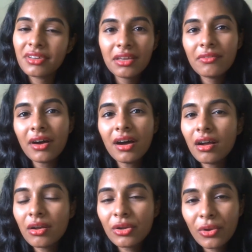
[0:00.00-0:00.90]
give
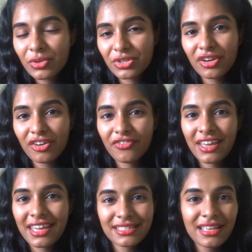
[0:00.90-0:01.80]
a glow to your
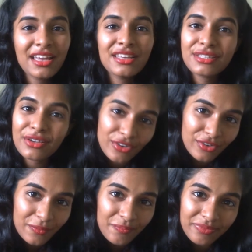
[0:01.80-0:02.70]
face.
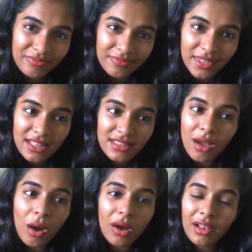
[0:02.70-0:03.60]
So
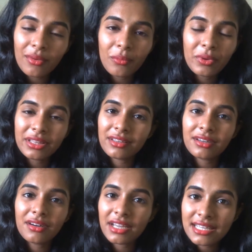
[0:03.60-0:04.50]
it's all with
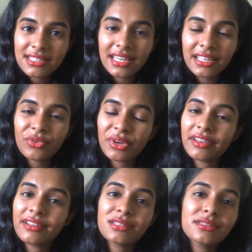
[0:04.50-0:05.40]
the easy
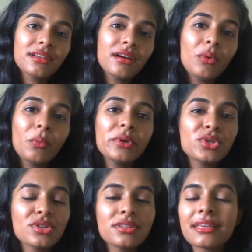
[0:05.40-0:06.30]
ingredients
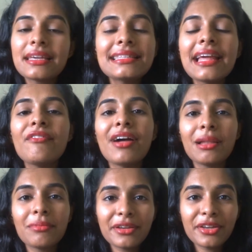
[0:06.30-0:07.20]
which is easily
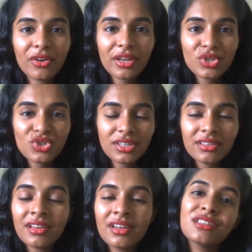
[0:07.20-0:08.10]
available in your
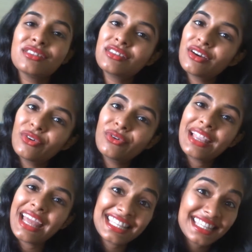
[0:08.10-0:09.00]
kitchen.
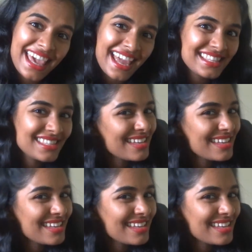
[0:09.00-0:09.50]
So let's get